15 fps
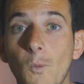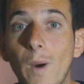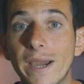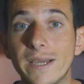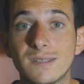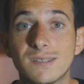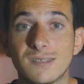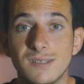why
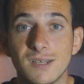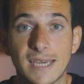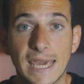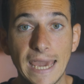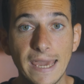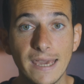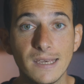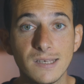it's the
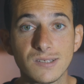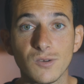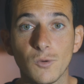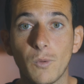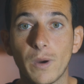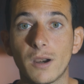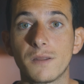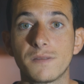case,
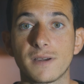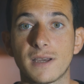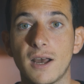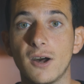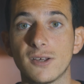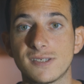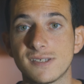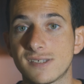what are the
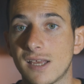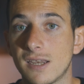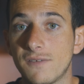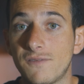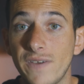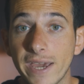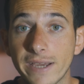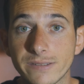causes and
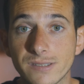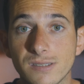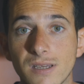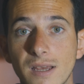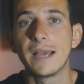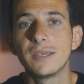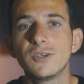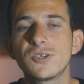effects,
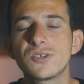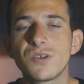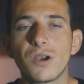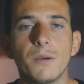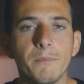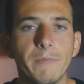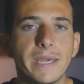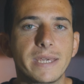and you
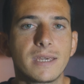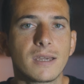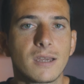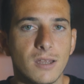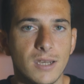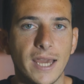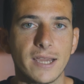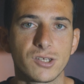start making
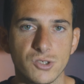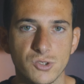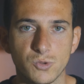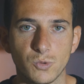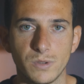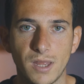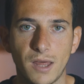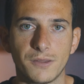connections
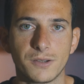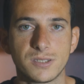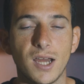with other